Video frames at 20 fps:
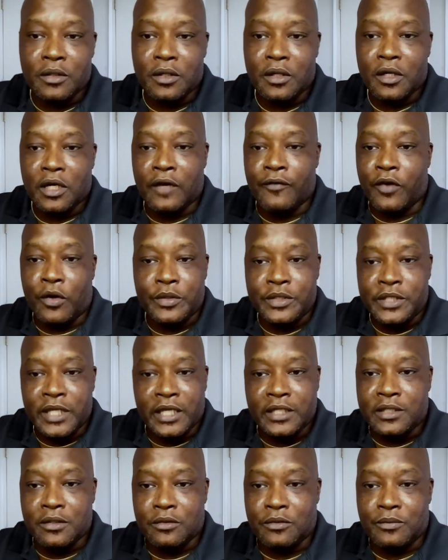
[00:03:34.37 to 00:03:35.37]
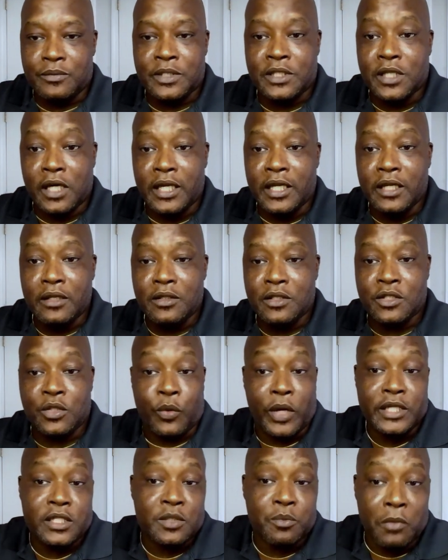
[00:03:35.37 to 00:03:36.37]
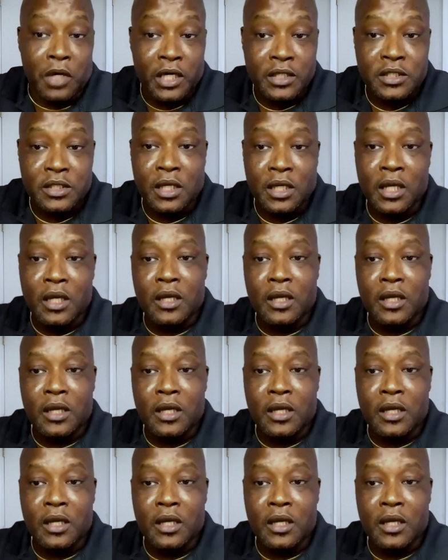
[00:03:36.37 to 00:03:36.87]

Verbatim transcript: I've always had to study twice as much,